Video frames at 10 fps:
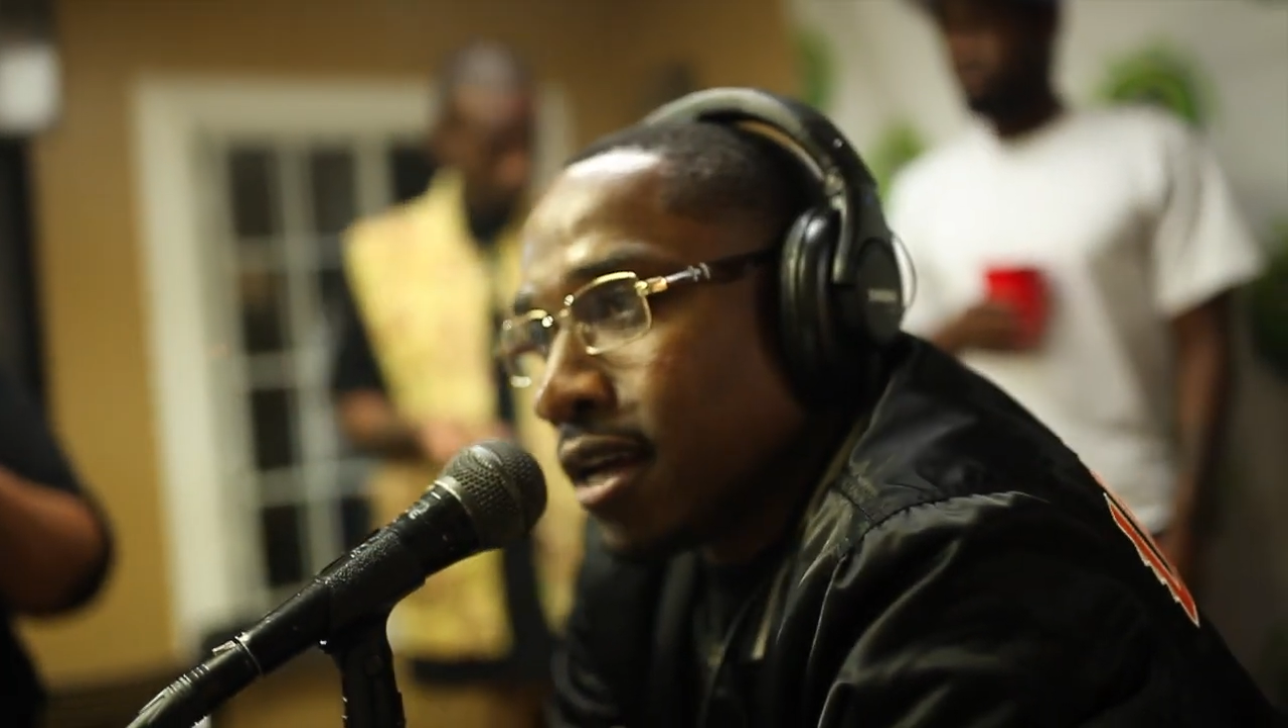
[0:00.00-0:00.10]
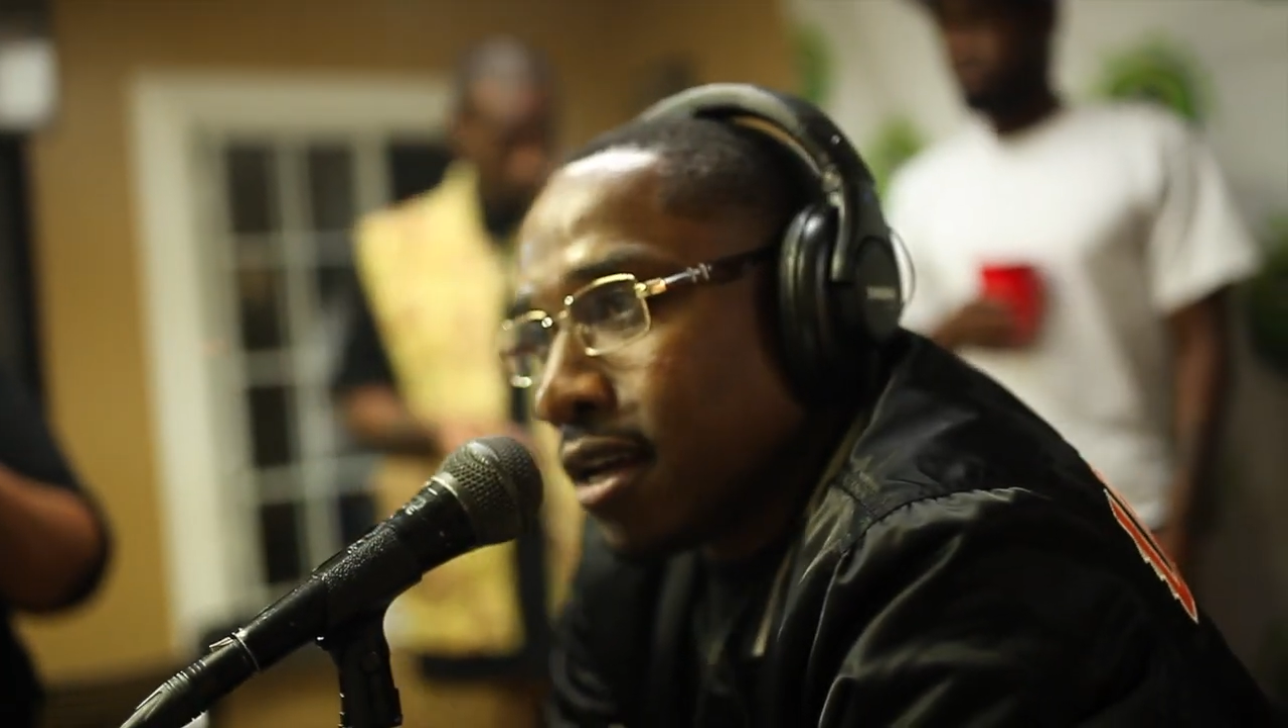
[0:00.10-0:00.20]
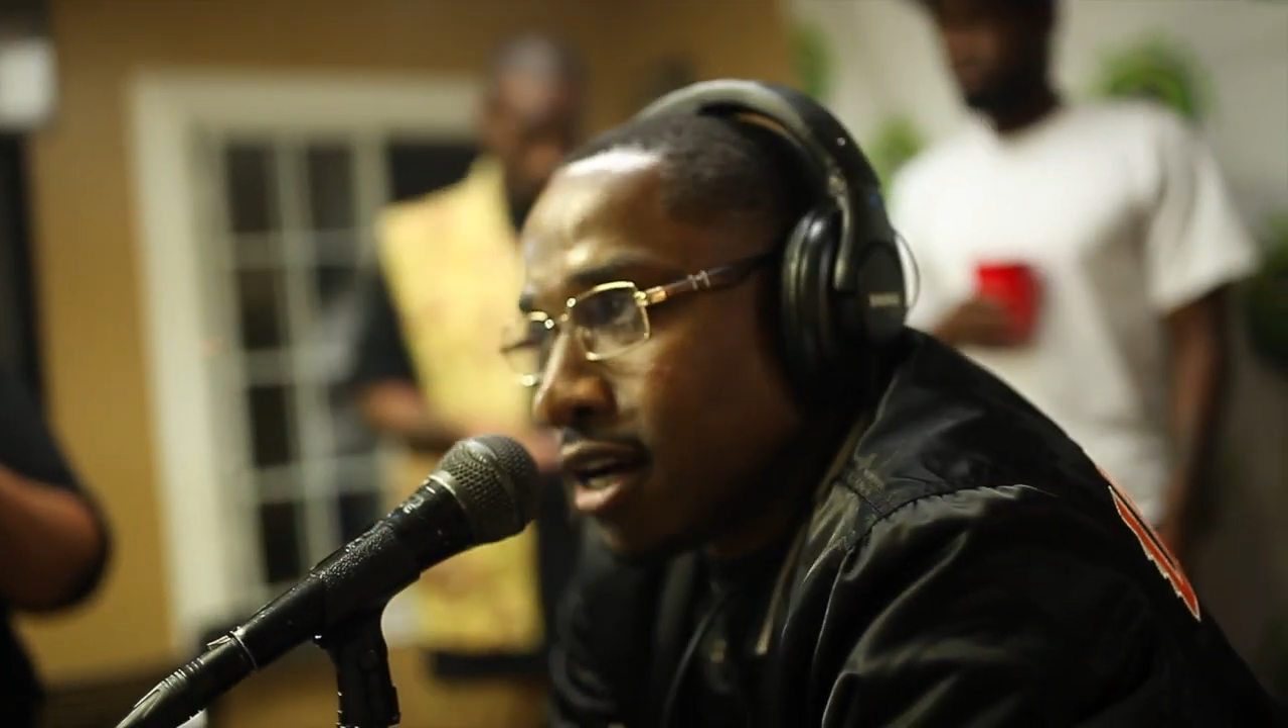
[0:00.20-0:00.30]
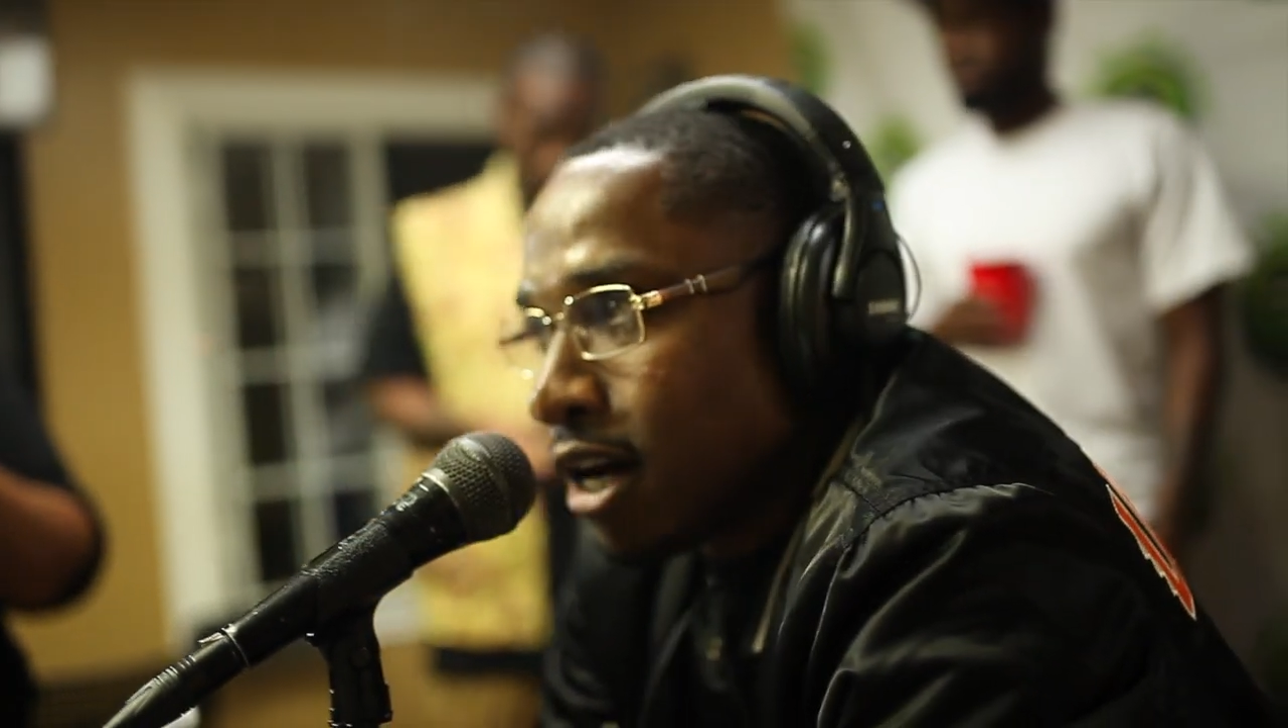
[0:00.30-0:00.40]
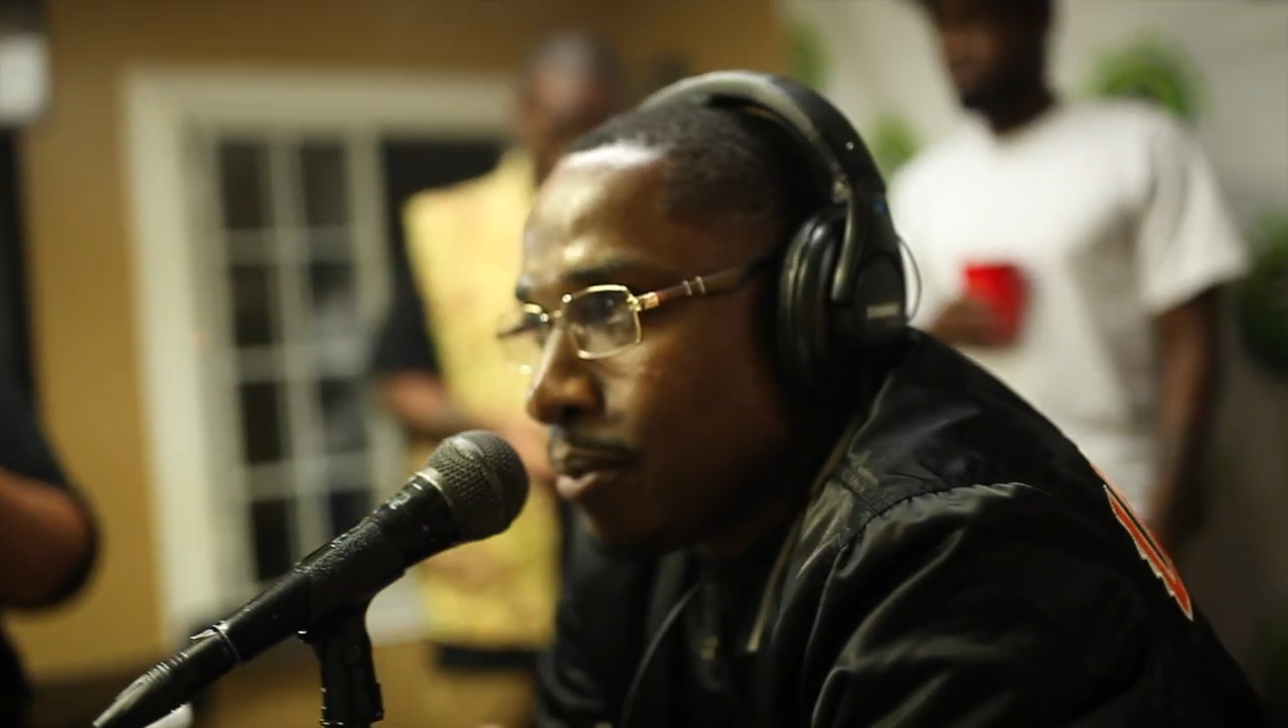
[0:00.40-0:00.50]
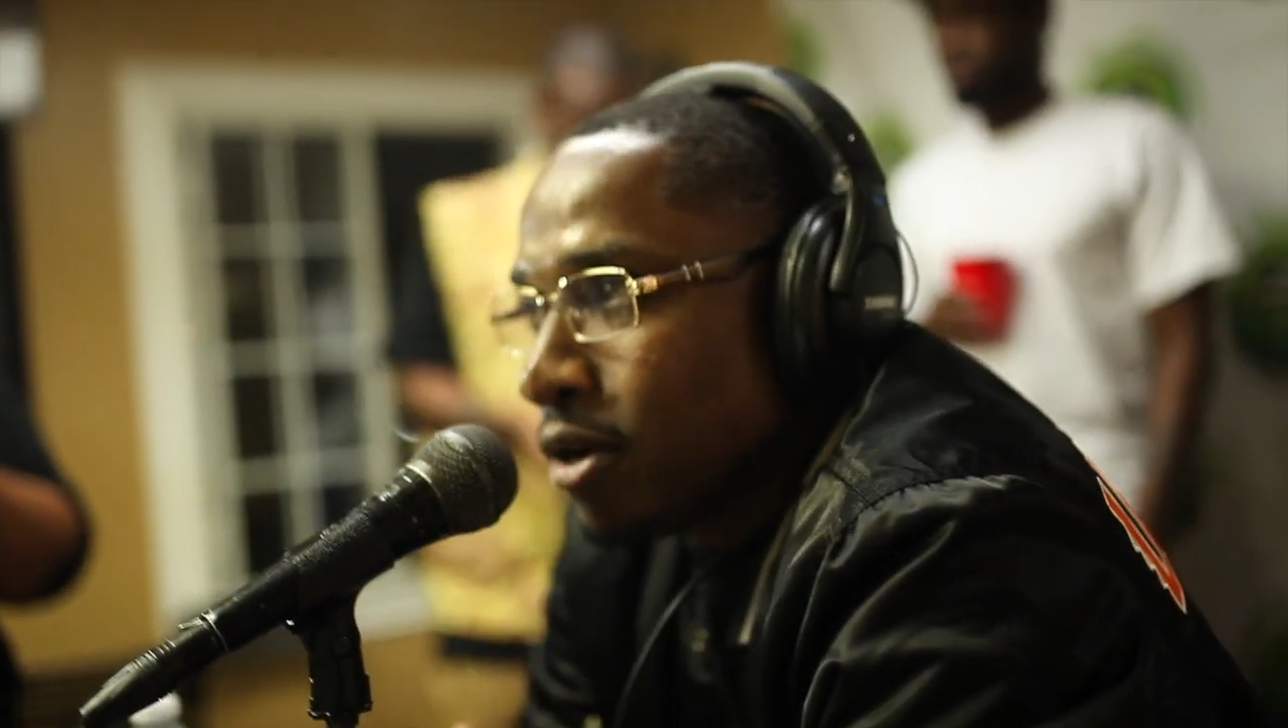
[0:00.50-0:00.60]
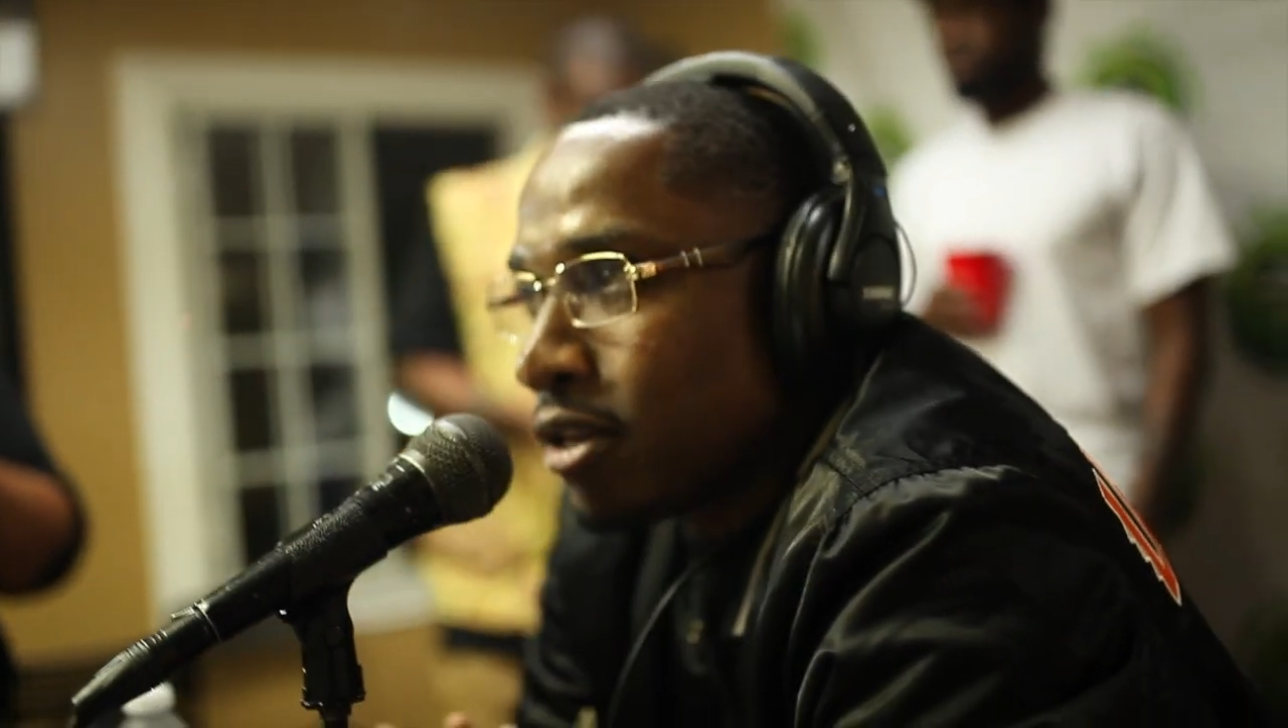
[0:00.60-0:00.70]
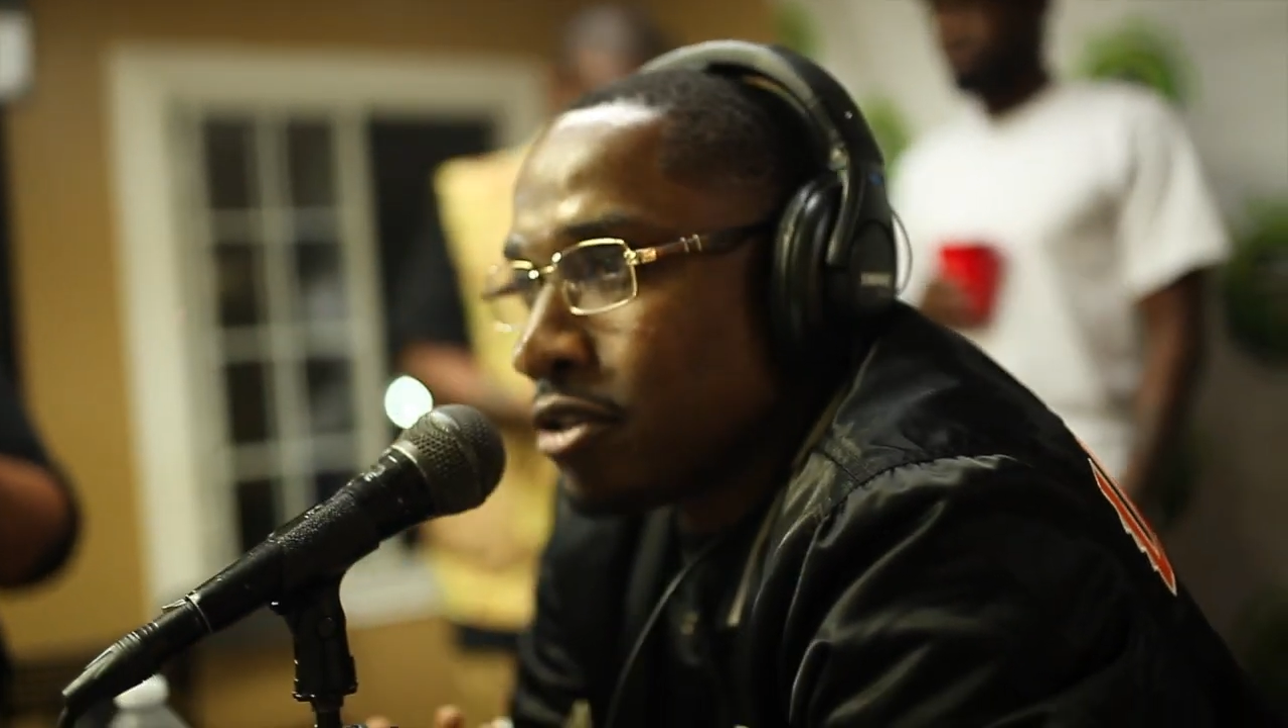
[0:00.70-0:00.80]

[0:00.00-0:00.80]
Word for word: a couple other